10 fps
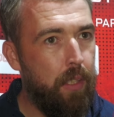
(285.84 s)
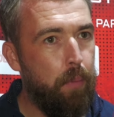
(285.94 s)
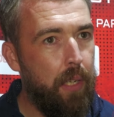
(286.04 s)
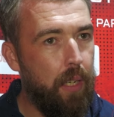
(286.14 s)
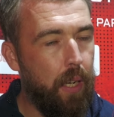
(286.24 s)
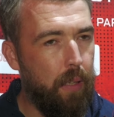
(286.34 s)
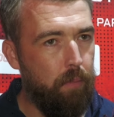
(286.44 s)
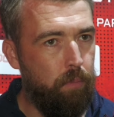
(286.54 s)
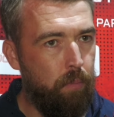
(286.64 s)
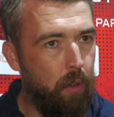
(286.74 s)
Jamie
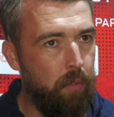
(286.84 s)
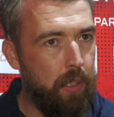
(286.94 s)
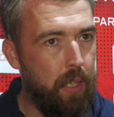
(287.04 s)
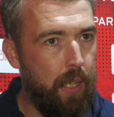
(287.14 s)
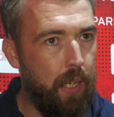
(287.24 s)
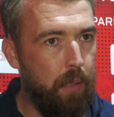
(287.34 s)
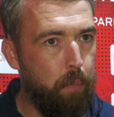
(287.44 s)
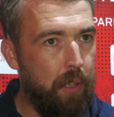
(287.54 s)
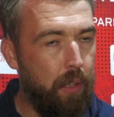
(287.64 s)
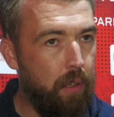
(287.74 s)
obviously had
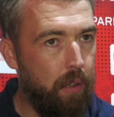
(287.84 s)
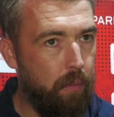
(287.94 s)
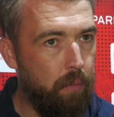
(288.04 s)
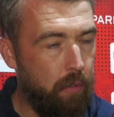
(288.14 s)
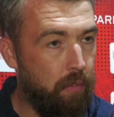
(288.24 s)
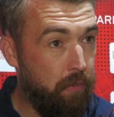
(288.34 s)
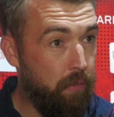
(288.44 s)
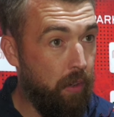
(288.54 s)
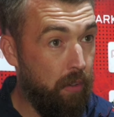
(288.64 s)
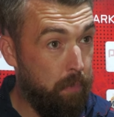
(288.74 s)
been out
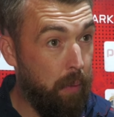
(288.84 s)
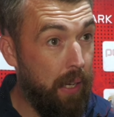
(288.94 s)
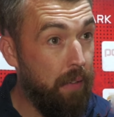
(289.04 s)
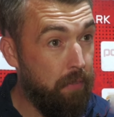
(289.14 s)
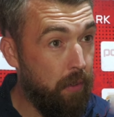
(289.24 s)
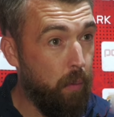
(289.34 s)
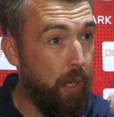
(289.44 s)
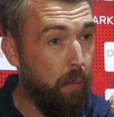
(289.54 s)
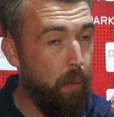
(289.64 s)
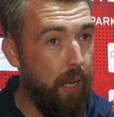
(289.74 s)
of playing for
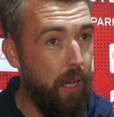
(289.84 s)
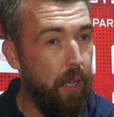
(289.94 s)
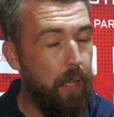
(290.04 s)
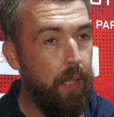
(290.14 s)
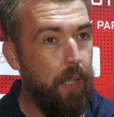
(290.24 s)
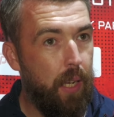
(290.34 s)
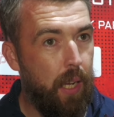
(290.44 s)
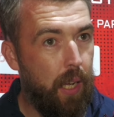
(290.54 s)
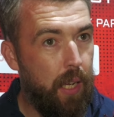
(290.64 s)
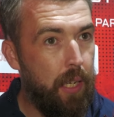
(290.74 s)
quite a while.
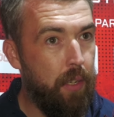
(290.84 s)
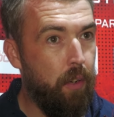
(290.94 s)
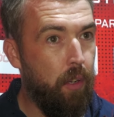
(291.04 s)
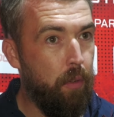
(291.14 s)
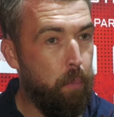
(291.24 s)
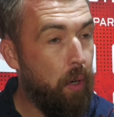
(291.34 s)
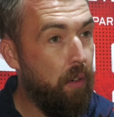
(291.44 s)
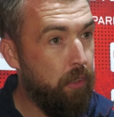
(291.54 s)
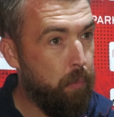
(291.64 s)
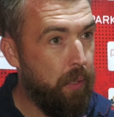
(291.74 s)
He had done a
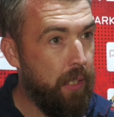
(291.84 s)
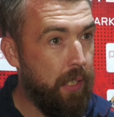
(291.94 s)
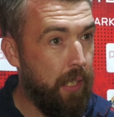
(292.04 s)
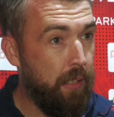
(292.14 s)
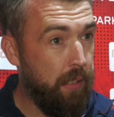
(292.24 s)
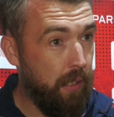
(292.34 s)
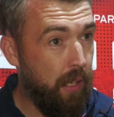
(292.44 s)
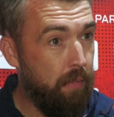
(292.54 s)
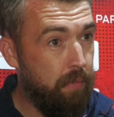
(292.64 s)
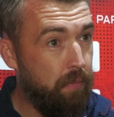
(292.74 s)
part of his pre-season at
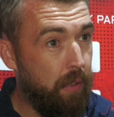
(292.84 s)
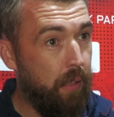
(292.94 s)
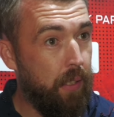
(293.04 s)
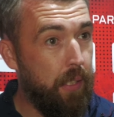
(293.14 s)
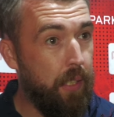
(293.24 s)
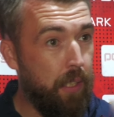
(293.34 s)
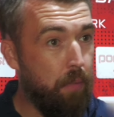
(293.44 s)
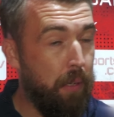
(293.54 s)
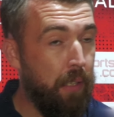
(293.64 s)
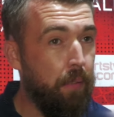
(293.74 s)
Cliftonville, and he had
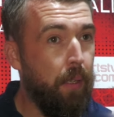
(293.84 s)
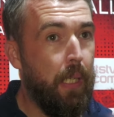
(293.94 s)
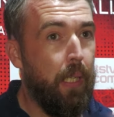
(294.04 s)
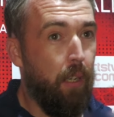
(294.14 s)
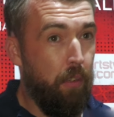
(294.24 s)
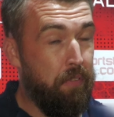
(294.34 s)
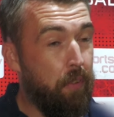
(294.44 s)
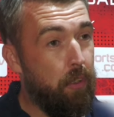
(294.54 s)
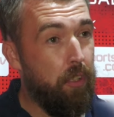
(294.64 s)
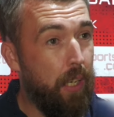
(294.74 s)
come in.
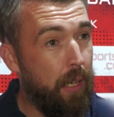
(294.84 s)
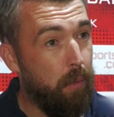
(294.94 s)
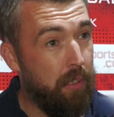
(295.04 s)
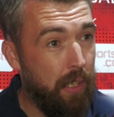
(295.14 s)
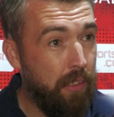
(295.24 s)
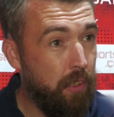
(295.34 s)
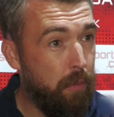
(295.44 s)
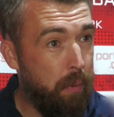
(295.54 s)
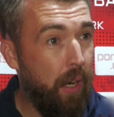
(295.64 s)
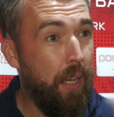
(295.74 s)
Unfortunately, he was
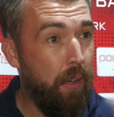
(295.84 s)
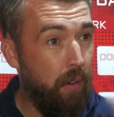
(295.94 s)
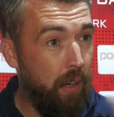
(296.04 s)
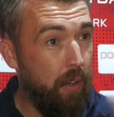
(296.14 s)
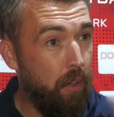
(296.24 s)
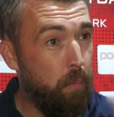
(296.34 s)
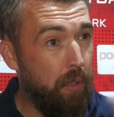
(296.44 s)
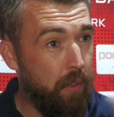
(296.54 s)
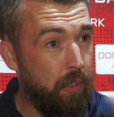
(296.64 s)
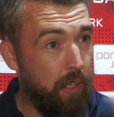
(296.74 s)
injured pretty early on
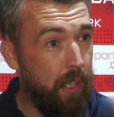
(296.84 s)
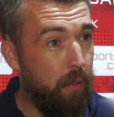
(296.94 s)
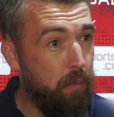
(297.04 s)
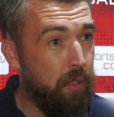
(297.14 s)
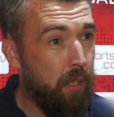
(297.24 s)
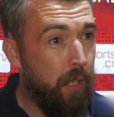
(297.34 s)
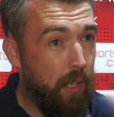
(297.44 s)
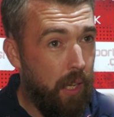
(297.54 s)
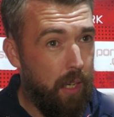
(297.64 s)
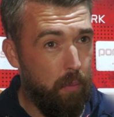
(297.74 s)
with ourselves,
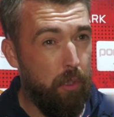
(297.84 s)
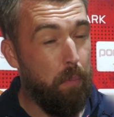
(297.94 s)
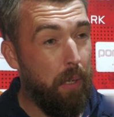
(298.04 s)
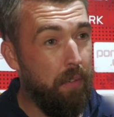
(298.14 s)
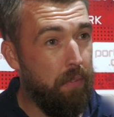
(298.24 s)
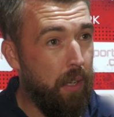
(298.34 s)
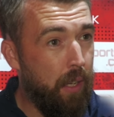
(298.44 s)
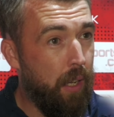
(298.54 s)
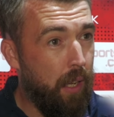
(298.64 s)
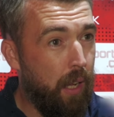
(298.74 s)
and it was a bit of
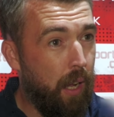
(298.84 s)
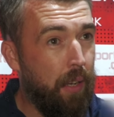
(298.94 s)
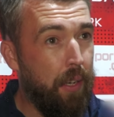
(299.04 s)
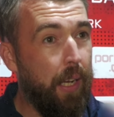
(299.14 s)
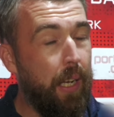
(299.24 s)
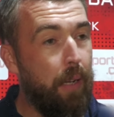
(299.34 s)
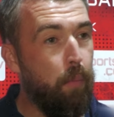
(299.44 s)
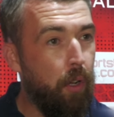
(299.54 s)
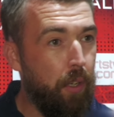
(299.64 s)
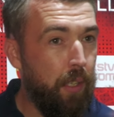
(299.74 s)
a niggly
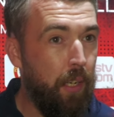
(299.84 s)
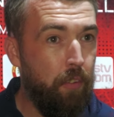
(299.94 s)
one, and he